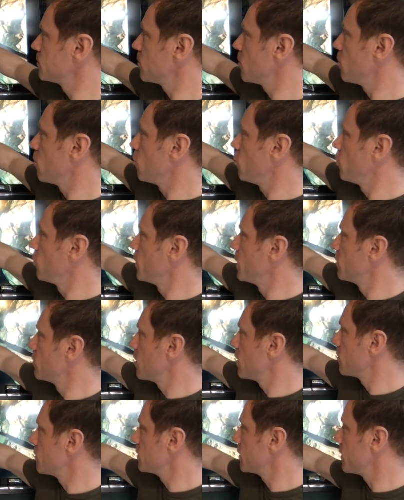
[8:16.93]
all the way
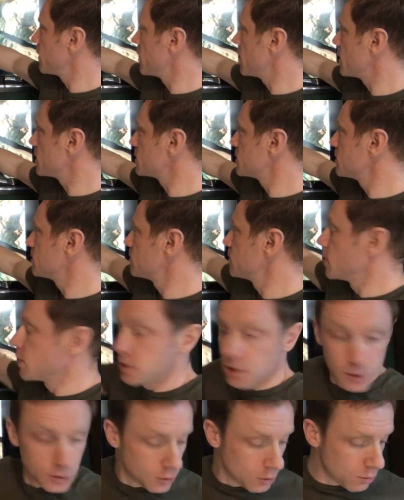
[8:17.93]
around like that.
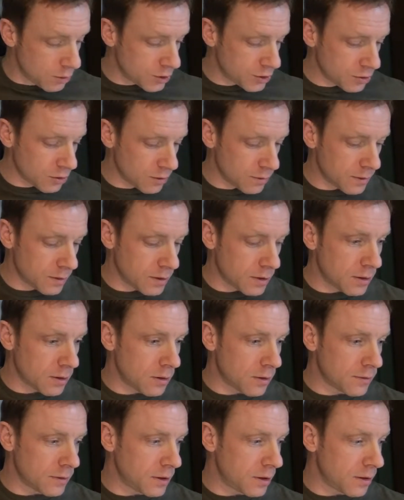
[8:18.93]
You'll notice on
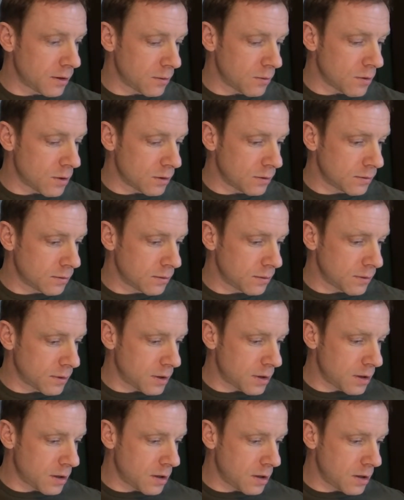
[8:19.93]
the other one,
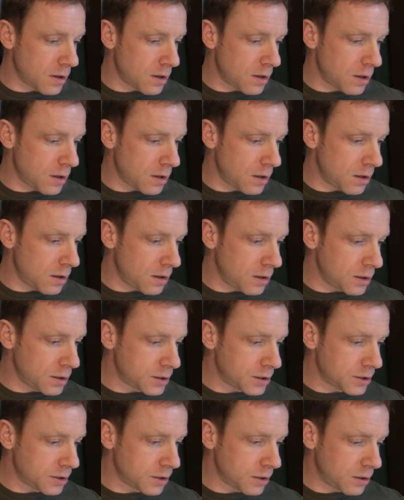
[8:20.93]
the
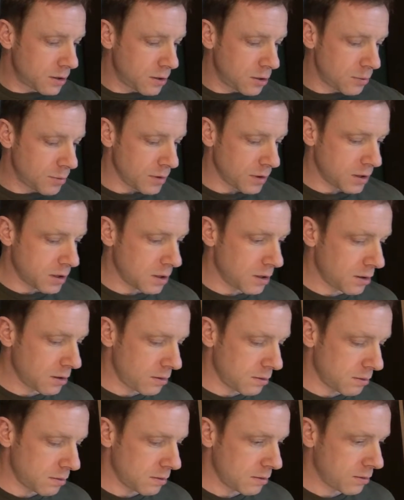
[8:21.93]
scuba
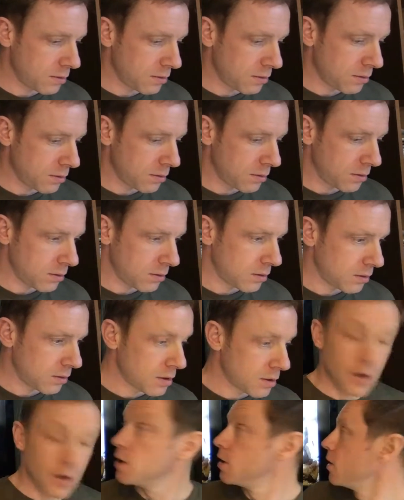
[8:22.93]
gear,
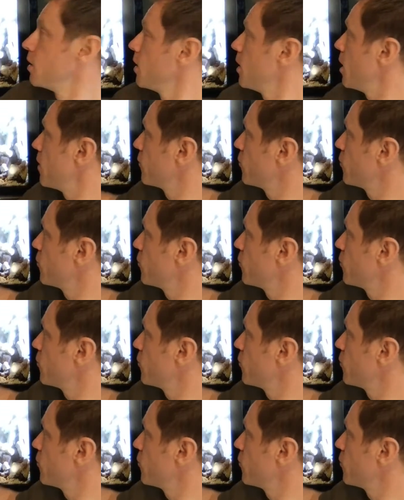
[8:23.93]
I've